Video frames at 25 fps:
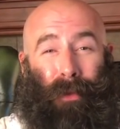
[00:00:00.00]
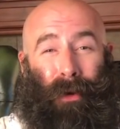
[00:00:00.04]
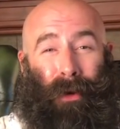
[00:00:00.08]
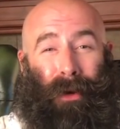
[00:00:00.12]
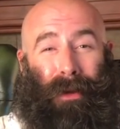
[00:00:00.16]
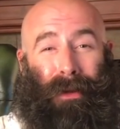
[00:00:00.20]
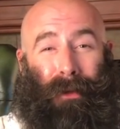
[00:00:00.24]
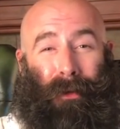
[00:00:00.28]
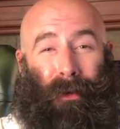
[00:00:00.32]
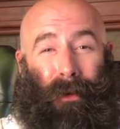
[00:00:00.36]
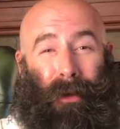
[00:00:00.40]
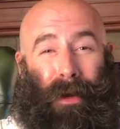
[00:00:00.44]

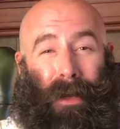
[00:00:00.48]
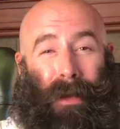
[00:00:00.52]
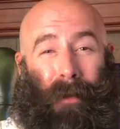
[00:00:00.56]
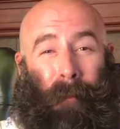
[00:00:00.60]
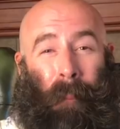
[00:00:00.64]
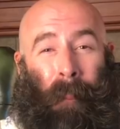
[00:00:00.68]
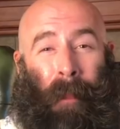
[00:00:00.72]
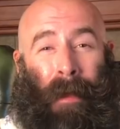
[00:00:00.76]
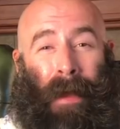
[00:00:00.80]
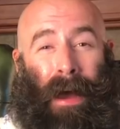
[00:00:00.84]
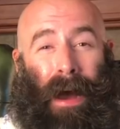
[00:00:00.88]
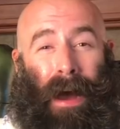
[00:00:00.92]
Portland, Oregon.
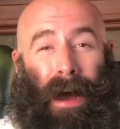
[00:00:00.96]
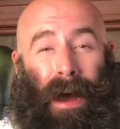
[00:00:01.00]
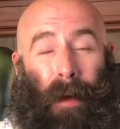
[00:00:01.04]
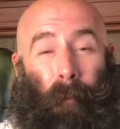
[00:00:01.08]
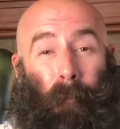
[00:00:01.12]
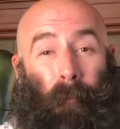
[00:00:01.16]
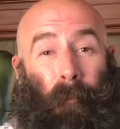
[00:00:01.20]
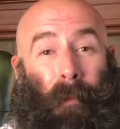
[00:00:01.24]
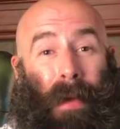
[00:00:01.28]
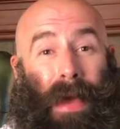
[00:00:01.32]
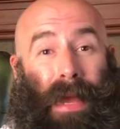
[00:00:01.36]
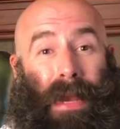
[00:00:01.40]

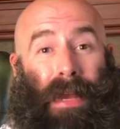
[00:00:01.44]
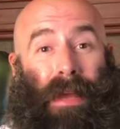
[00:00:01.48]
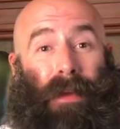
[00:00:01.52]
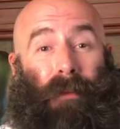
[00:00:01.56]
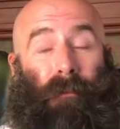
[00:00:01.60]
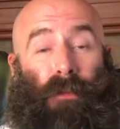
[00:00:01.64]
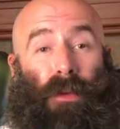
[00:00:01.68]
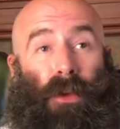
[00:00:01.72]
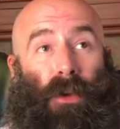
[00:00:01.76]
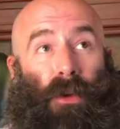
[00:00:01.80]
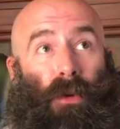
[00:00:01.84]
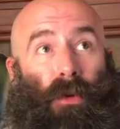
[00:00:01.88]
Many
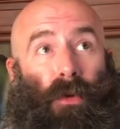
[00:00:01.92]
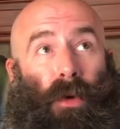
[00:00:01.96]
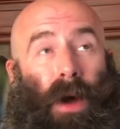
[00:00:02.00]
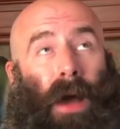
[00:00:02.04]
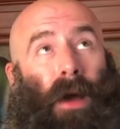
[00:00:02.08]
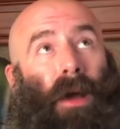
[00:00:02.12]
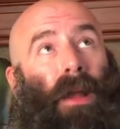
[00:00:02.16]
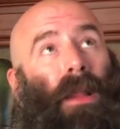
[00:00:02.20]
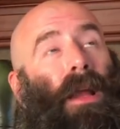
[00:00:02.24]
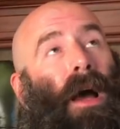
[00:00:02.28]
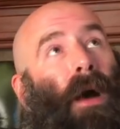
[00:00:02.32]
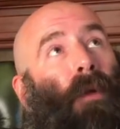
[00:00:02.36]
of you,
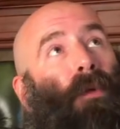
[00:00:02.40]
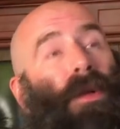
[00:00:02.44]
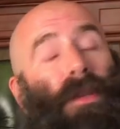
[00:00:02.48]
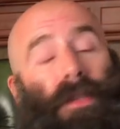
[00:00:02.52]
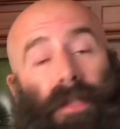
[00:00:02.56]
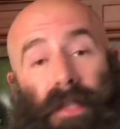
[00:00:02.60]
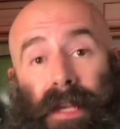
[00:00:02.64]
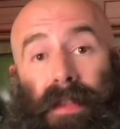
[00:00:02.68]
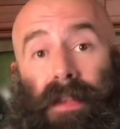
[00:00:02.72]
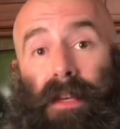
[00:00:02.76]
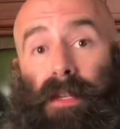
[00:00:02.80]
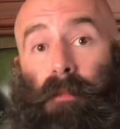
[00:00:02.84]
I would
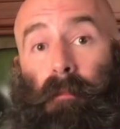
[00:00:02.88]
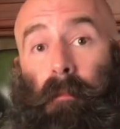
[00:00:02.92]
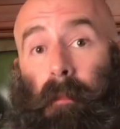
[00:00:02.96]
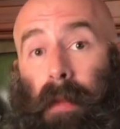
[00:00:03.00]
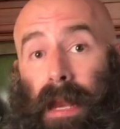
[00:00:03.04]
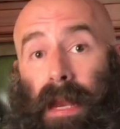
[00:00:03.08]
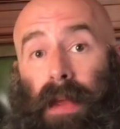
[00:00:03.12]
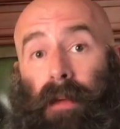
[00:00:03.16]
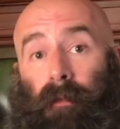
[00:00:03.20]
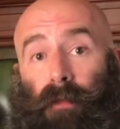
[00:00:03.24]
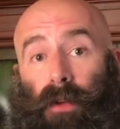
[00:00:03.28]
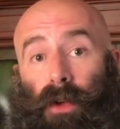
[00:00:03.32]
say this,
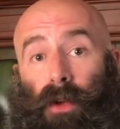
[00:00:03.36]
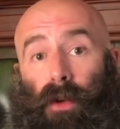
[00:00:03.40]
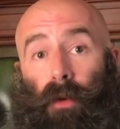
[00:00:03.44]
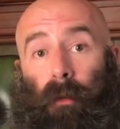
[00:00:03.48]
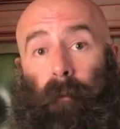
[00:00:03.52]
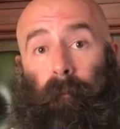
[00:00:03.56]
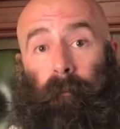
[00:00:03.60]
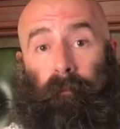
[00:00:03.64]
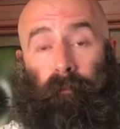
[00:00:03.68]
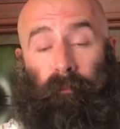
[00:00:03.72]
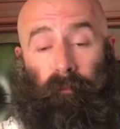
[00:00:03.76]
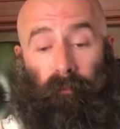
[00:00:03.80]
many of
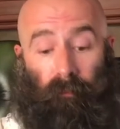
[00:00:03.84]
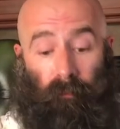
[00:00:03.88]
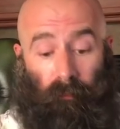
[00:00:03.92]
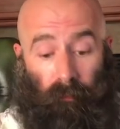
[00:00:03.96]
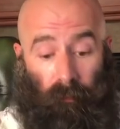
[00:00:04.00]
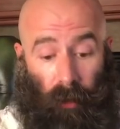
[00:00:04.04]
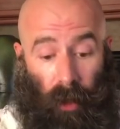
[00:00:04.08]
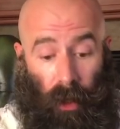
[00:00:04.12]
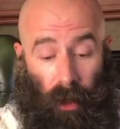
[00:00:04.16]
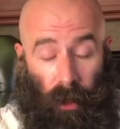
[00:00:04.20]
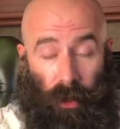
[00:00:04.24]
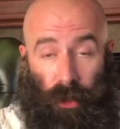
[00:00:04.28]
you
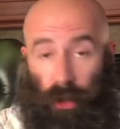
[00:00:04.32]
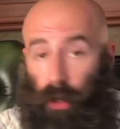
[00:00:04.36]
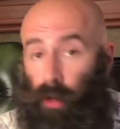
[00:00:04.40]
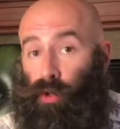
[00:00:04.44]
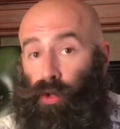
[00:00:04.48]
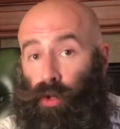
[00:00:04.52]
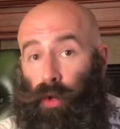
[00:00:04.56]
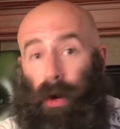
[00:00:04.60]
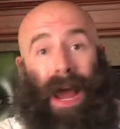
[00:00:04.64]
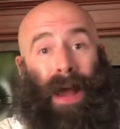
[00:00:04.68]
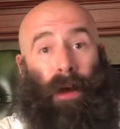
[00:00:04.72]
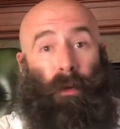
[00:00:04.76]
do
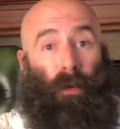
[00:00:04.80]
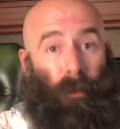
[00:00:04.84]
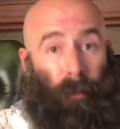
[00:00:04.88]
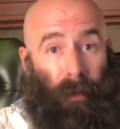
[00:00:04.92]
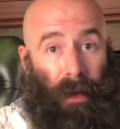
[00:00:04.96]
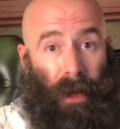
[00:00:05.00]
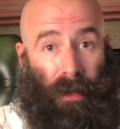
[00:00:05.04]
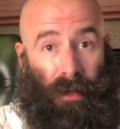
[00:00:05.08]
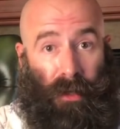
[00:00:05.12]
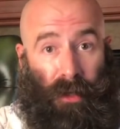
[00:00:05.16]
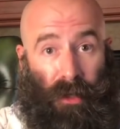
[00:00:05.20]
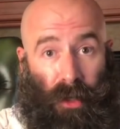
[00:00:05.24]
track with
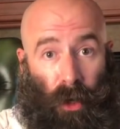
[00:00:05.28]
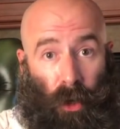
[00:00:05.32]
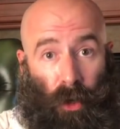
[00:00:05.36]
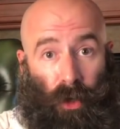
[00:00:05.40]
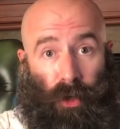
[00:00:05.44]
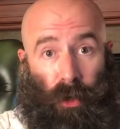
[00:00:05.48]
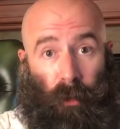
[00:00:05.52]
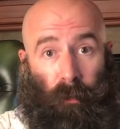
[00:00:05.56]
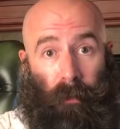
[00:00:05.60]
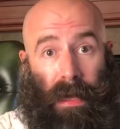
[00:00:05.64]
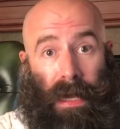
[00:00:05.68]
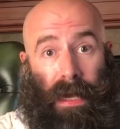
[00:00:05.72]
me on
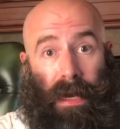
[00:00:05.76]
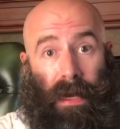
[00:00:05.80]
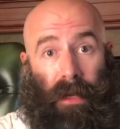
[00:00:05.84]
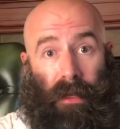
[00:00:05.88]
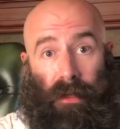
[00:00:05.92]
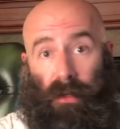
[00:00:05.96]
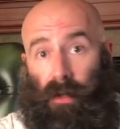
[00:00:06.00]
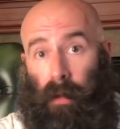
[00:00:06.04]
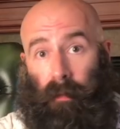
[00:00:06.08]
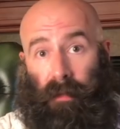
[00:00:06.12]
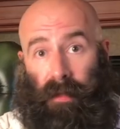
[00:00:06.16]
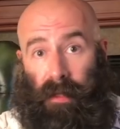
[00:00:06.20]
social media.
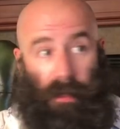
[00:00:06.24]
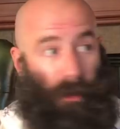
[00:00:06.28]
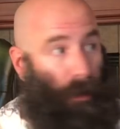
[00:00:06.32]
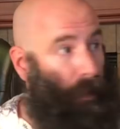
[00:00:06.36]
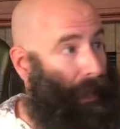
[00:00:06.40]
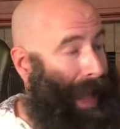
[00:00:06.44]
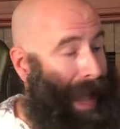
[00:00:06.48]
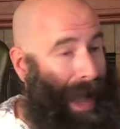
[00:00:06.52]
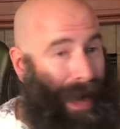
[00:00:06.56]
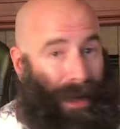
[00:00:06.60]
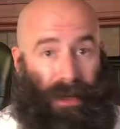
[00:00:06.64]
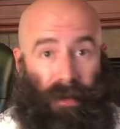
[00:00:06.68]
So I'm
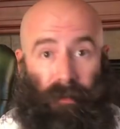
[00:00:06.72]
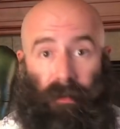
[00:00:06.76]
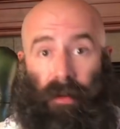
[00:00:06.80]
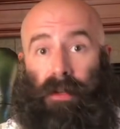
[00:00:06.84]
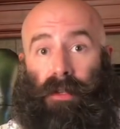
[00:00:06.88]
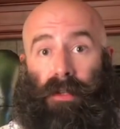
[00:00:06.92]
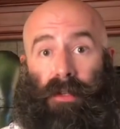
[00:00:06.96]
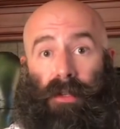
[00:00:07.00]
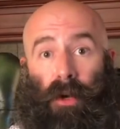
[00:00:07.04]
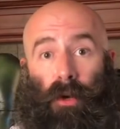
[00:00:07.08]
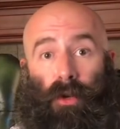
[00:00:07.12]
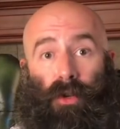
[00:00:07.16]
still active
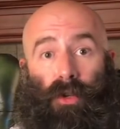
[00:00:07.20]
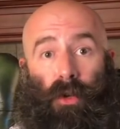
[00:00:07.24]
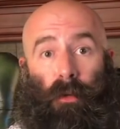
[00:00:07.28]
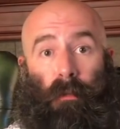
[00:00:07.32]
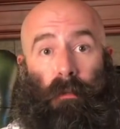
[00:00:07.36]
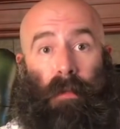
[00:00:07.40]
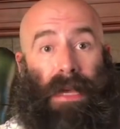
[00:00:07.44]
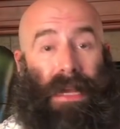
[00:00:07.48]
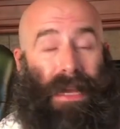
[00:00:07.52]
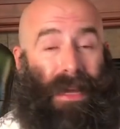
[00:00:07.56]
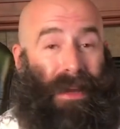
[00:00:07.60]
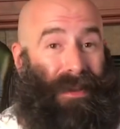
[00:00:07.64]
on social
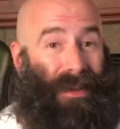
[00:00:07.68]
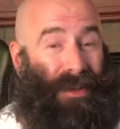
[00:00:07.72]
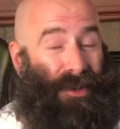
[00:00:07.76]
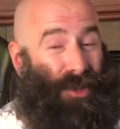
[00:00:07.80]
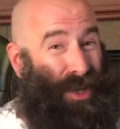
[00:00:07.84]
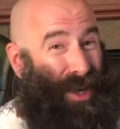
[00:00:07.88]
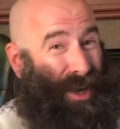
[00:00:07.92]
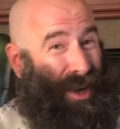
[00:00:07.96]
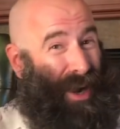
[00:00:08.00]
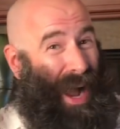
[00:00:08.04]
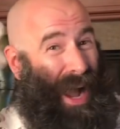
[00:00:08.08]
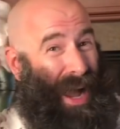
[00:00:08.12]
media
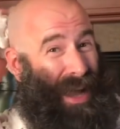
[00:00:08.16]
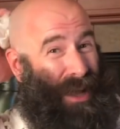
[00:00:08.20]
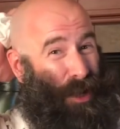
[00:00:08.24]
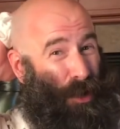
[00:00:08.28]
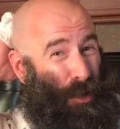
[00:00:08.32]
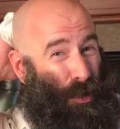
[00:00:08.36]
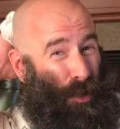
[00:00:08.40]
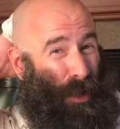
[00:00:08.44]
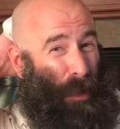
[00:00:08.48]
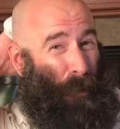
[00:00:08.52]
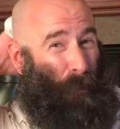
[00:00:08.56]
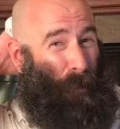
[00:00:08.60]
this year. I
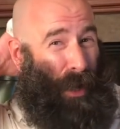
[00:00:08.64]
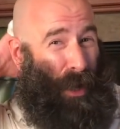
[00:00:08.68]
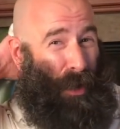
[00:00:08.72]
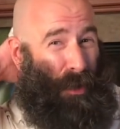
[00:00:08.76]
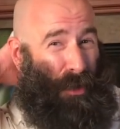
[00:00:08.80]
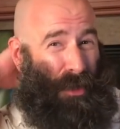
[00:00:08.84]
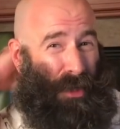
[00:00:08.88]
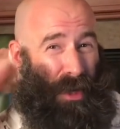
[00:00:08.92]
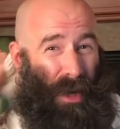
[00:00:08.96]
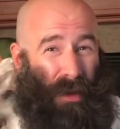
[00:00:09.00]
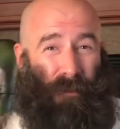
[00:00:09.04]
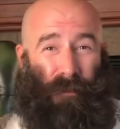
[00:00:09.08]
usually
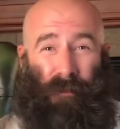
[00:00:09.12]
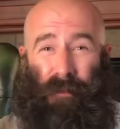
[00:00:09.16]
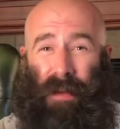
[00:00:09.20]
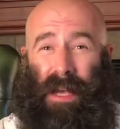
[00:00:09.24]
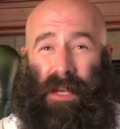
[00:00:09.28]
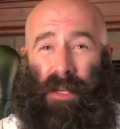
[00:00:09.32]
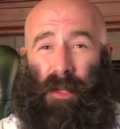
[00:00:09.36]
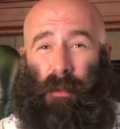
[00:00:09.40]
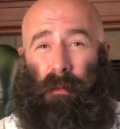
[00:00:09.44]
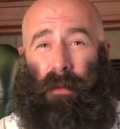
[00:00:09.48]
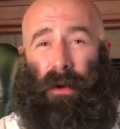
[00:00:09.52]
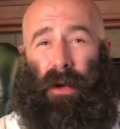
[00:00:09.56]
post on
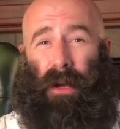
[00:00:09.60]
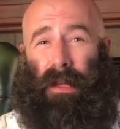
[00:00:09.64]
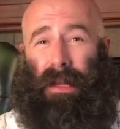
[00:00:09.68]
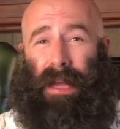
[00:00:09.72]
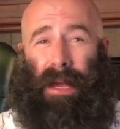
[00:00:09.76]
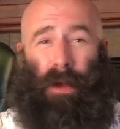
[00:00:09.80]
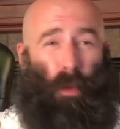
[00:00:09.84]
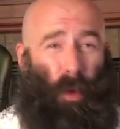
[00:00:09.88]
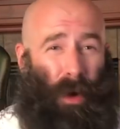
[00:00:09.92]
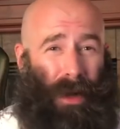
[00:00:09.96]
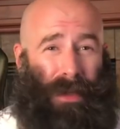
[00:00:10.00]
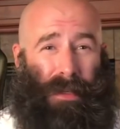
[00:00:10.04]
Facebook
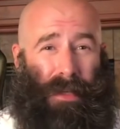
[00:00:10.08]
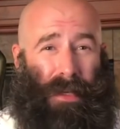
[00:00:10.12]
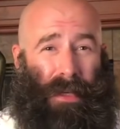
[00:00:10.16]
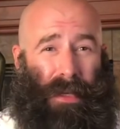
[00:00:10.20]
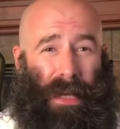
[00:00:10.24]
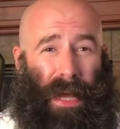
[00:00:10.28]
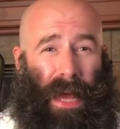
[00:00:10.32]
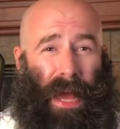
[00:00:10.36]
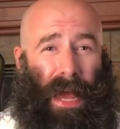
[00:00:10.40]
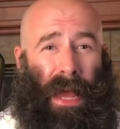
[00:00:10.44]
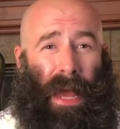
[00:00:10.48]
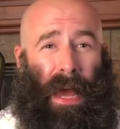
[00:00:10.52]
like once a
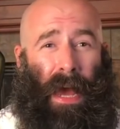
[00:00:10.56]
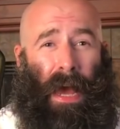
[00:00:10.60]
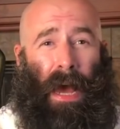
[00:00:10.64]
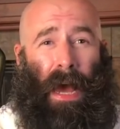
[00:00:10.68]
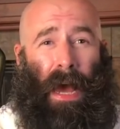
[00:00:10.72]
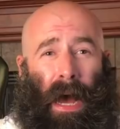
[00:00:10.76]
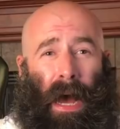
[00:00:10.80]
day.